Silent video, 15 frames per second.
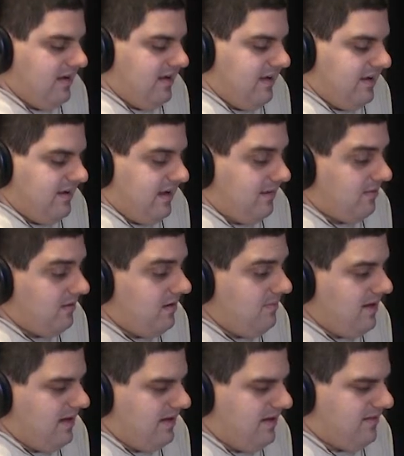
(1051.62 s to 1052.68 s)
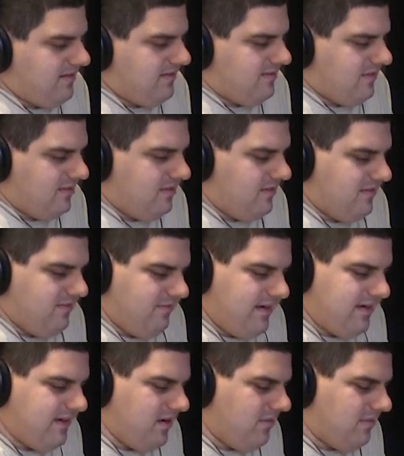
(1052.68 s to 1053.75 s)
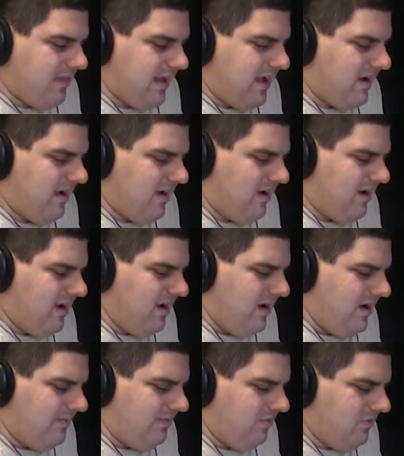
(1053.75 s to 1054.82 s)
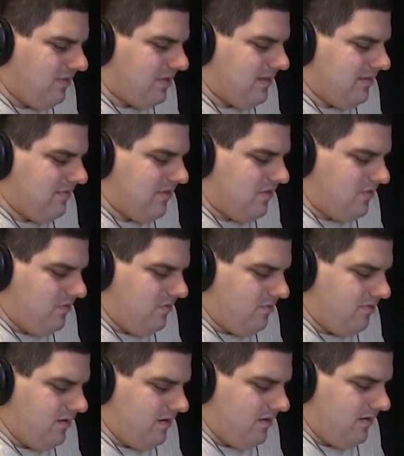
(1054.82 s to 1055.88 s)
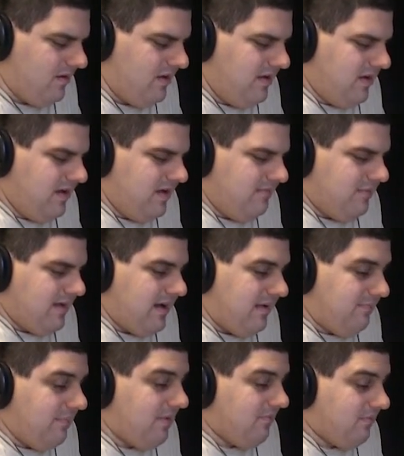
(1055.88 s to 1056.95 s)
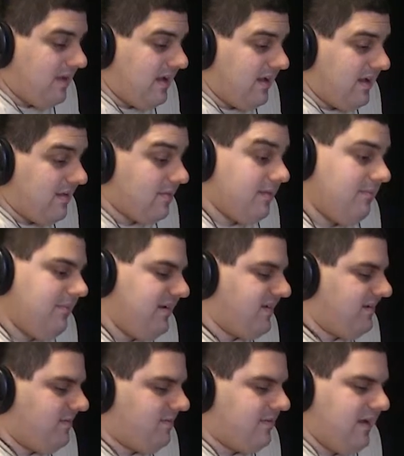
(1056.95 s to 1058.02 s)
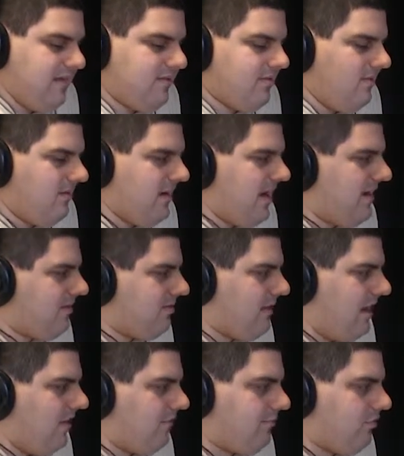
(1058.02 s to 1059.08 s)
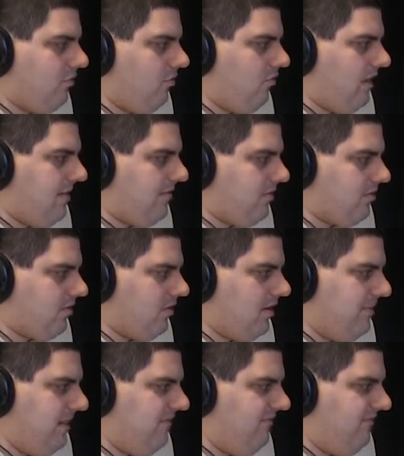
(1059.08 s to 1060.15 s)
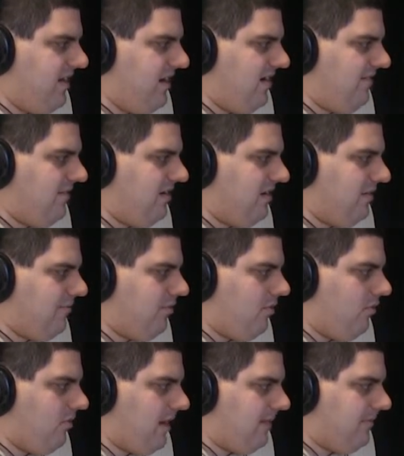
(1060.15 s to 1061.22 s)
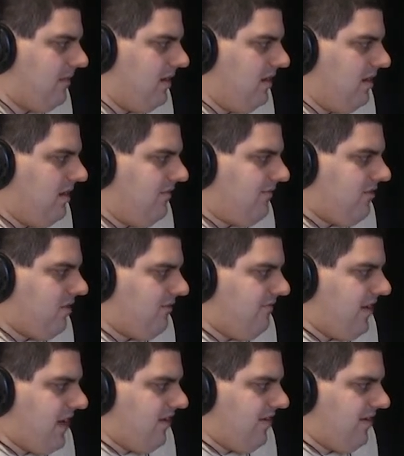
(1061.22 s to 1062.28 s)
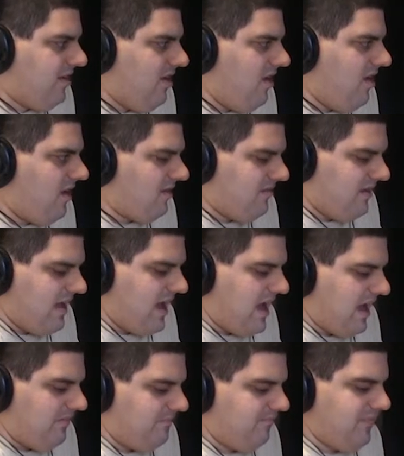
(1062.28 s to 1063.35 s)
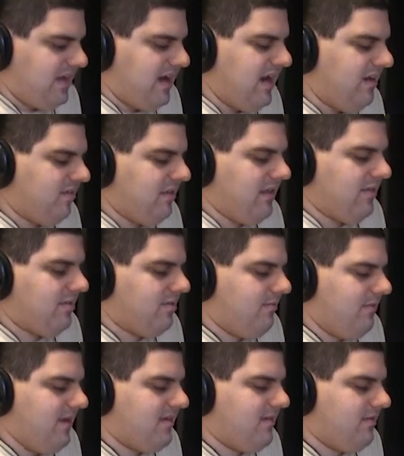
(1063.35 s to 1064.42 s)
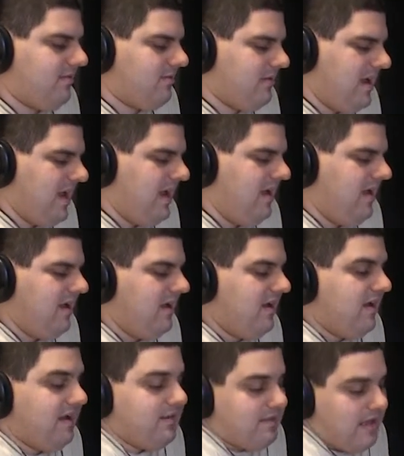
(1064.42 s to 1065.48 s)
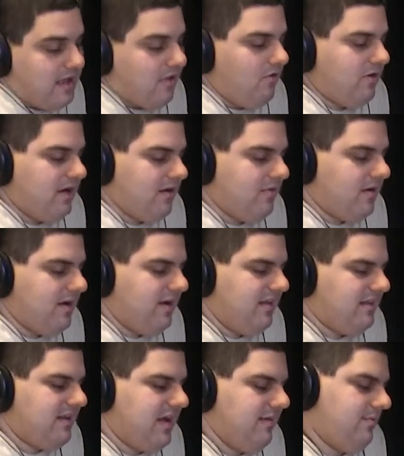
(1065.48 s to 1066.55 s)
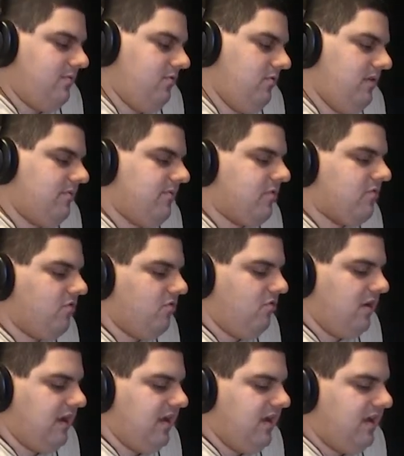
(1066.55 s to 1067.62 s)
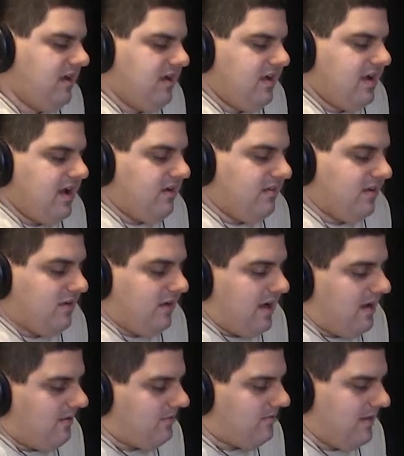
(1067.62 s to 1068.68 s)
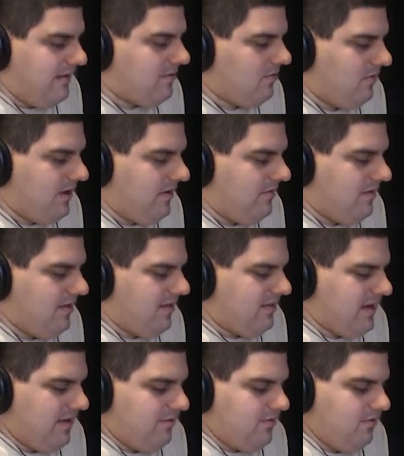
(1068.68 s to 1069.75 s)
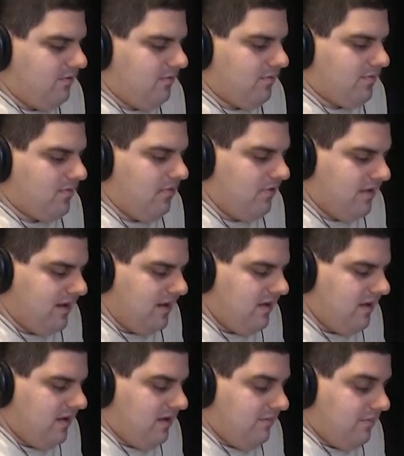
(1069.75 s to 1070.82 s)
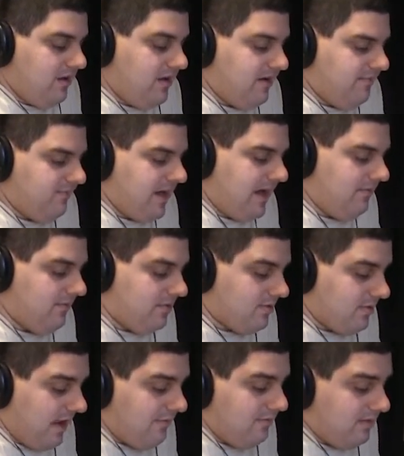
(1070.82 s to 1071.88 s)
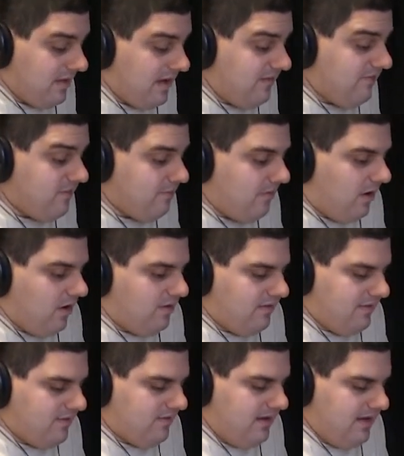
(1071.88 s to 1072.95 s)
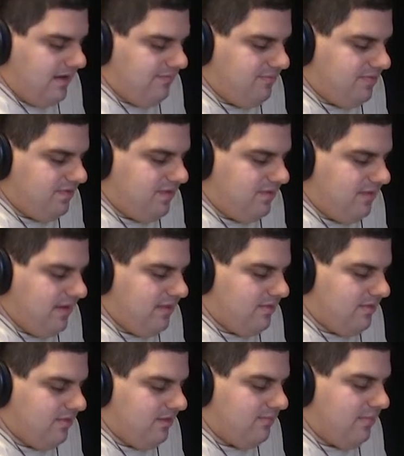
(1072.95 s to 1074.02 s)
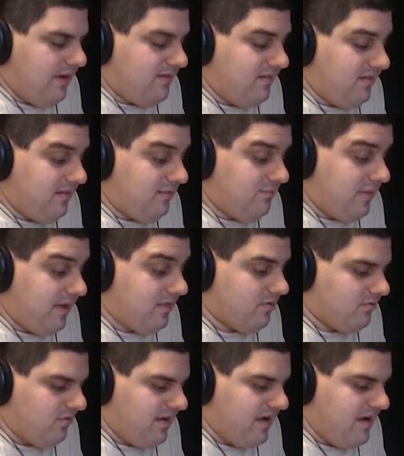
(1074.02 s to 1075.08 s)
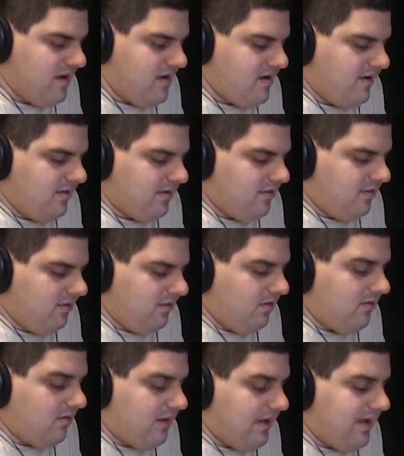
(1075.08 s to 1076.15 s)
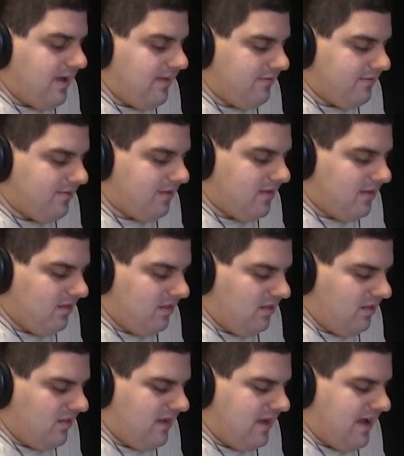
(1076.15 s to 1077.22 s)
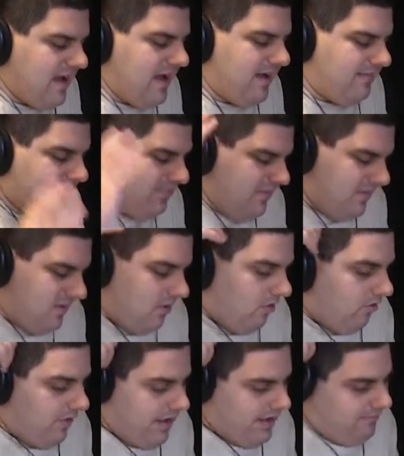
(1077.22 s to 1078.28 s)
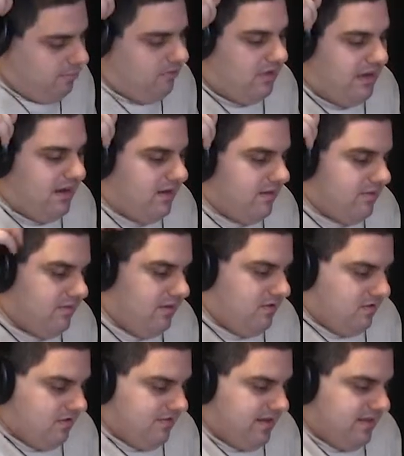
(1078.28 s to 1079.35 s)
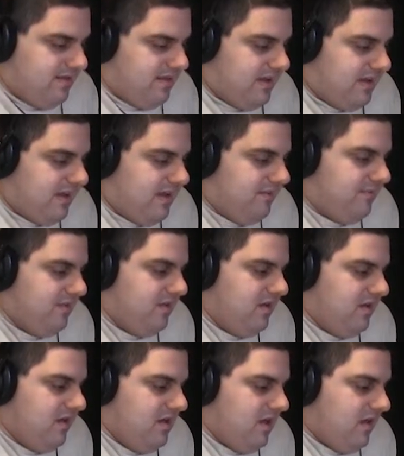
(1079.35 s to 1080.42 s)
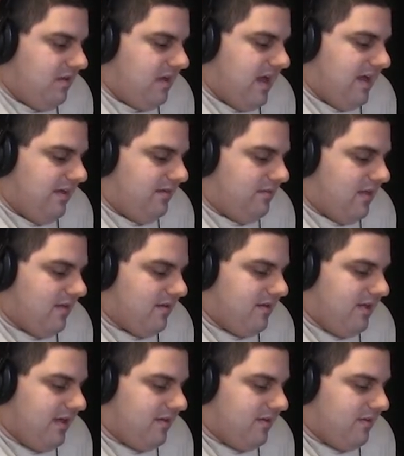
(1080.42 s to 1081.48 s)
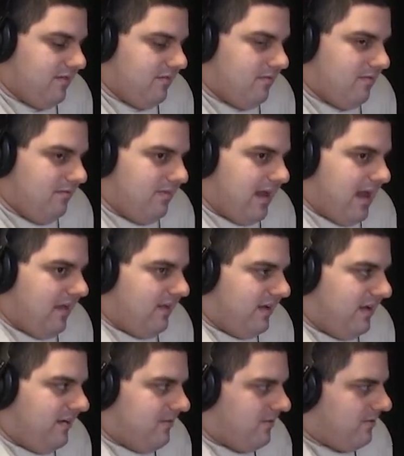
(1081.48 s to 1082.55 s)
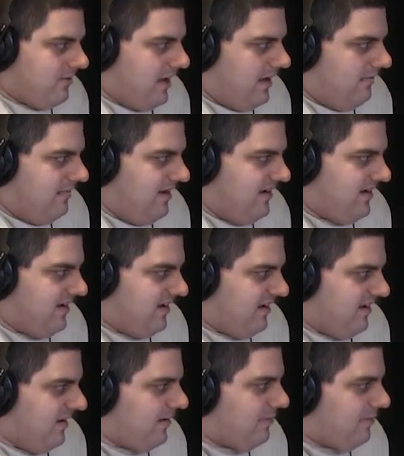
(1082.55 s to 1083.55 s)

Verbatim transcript: and that's going to be an interesting situation over there um, with their recruits, you know. But I, but like I said, Michigan State still got a solid program. They're still going to be a very very good program for a very long time, and I don't think Michigan State is not going anywhere anytime soon in recruiting. I don't think Ohio State's going anywhere anytime soon in recruiting. But I would I would like for all these teams, these especially the Big Three, to look at to look at away players. You know what I mean? Like um, a lot of these other kids because there's some talent here in the state of Michigan,